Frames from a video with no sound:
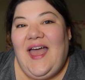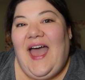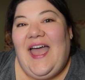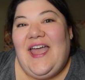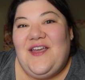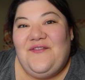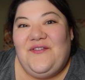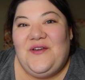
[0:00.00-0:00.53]

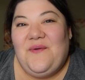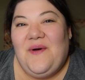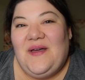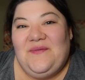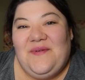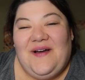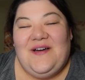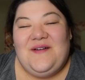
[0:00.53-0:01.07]
Hi everyone,
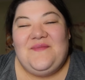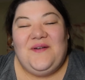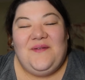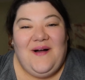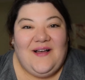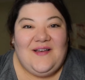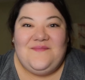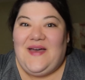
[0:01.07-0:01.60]
welcome or
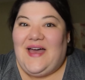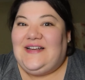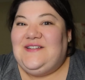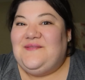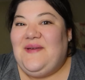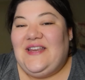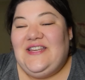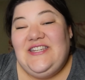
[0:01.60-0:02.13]
welcome back
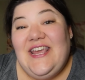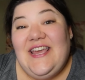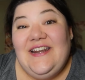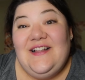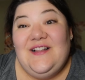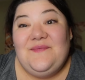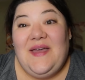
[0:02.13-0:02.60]
to my channel.